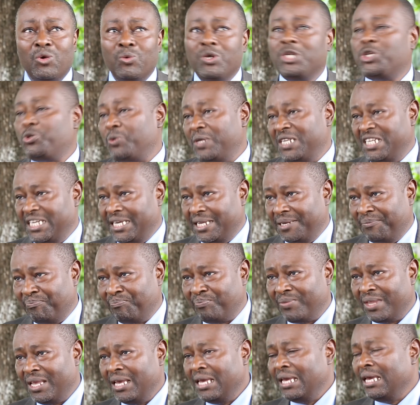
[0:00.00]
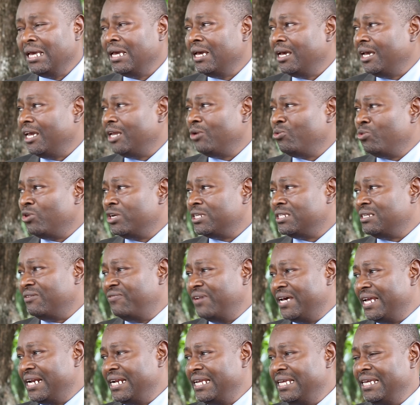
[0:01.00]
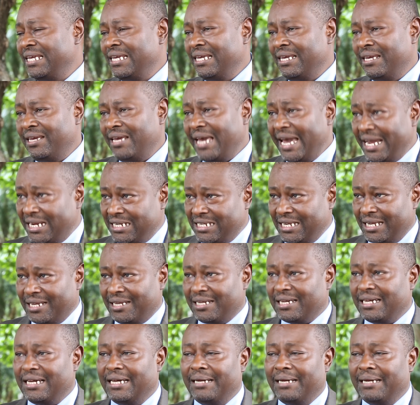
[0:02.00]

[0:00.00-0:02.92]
which we did. It was a very hectic